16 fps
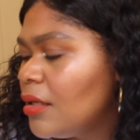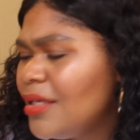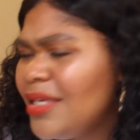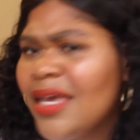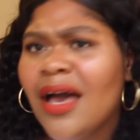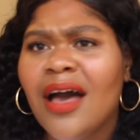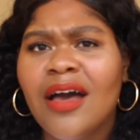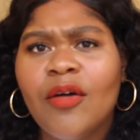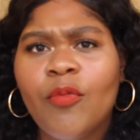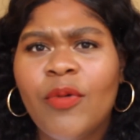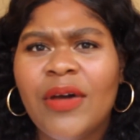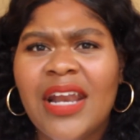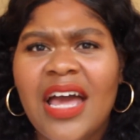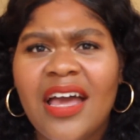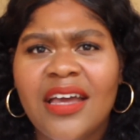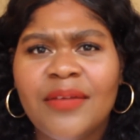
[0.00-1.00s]
yeah, when
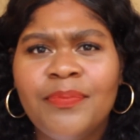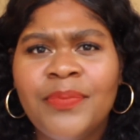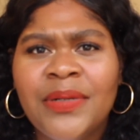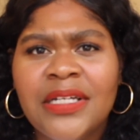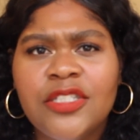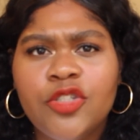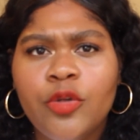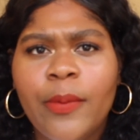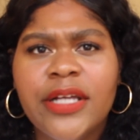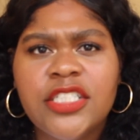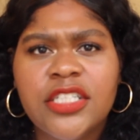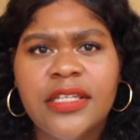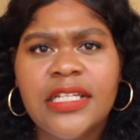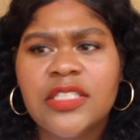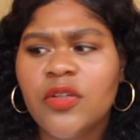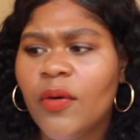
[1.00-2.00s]
I put too much
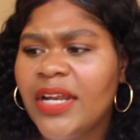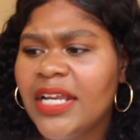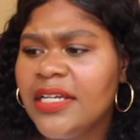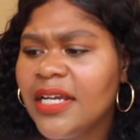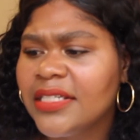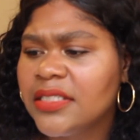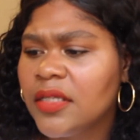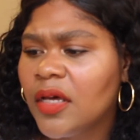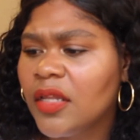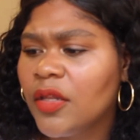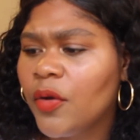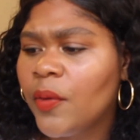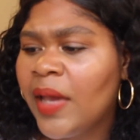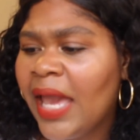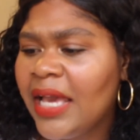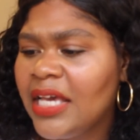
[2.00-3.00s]
of this on, it does look a
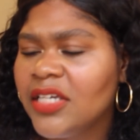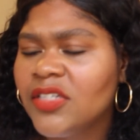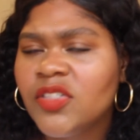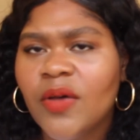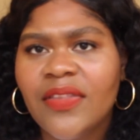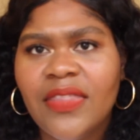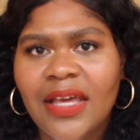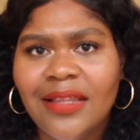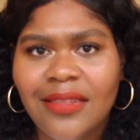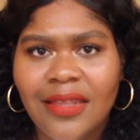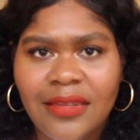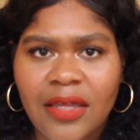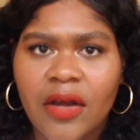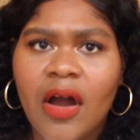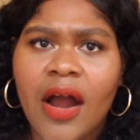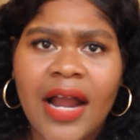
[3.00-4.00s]
little cakey. So I think that
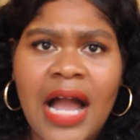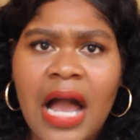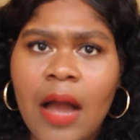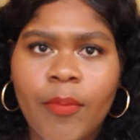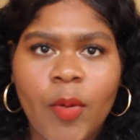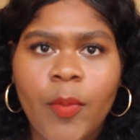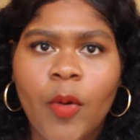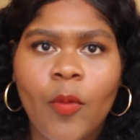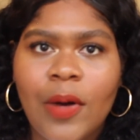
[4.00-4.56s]
there are comparable